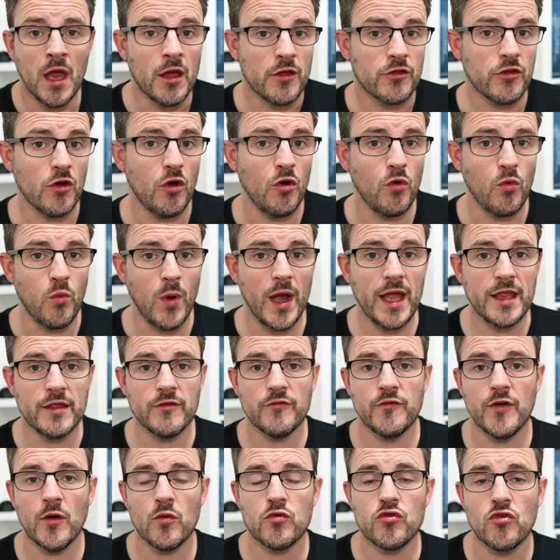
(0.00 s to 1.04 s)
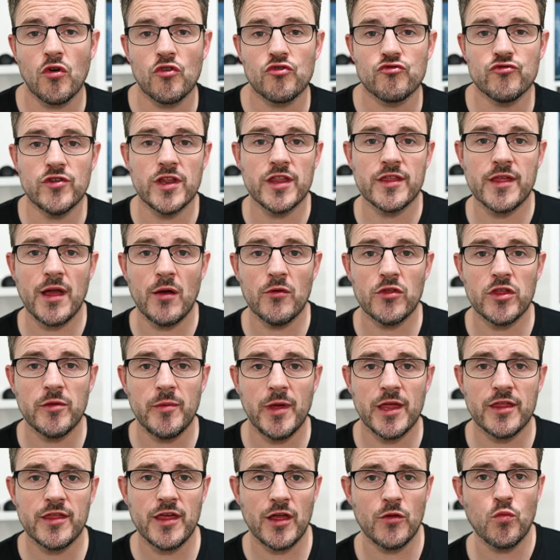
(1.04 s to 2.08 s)
So when Viltrox reached out to
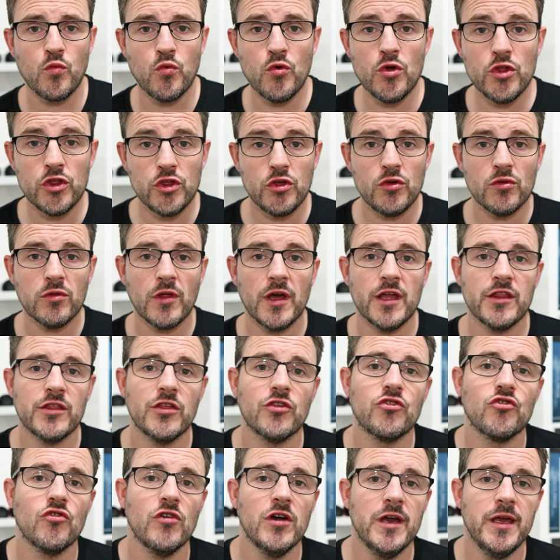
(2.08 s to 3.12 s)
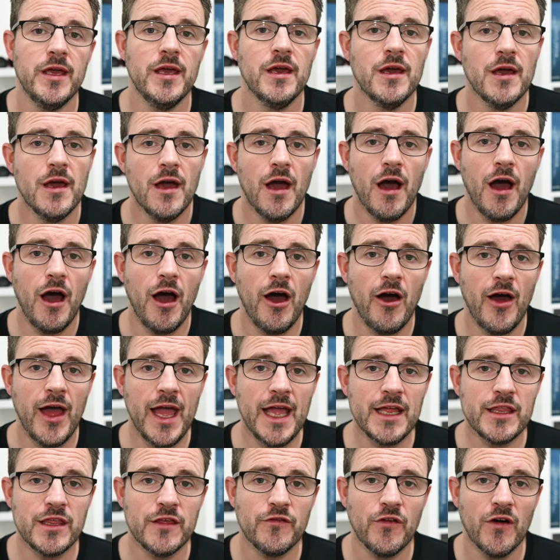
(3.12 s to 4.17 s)
me and said, would you like to try our
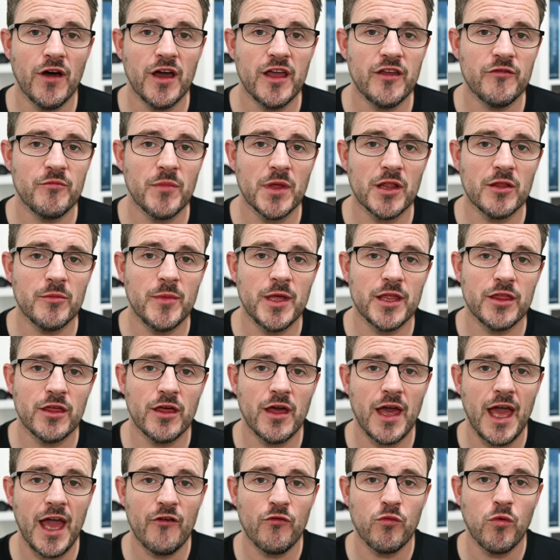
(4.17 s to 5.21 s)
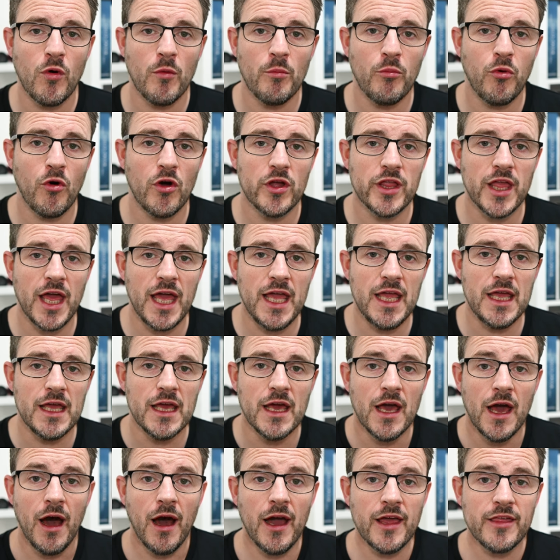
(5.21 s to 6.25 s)
85mm f1.8?
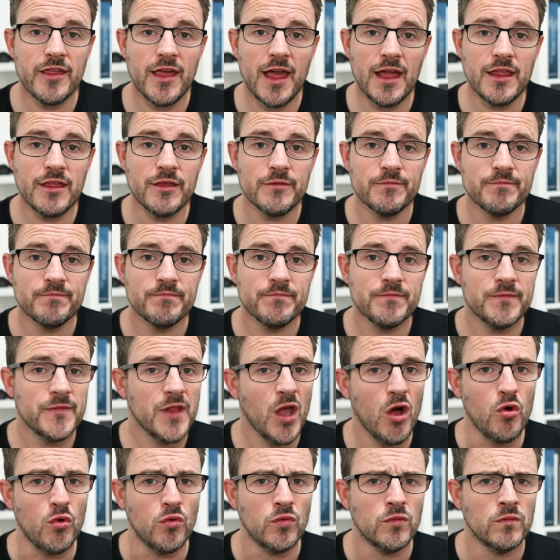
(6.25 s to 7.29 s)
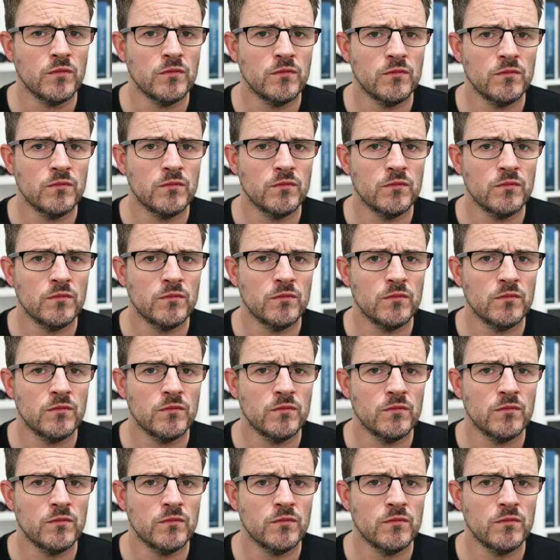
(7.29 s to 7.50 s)
I said, no.